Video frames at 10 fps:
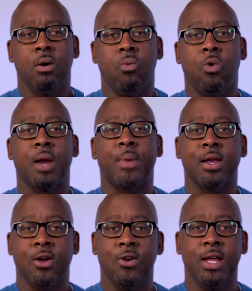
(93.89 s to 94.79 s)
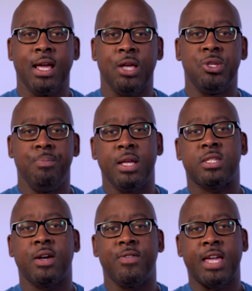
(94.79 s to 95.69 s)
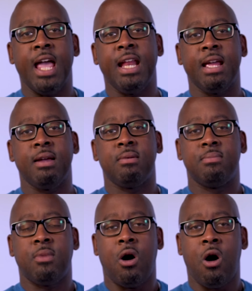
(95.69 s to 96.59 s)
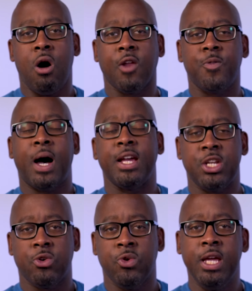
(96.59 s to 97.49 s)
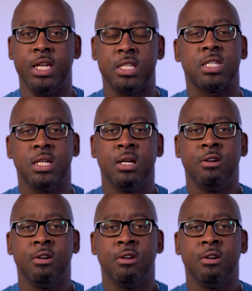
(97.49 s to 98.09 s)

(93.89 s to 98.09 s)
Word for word: what am I learning in the midst of gaining all of my degrees?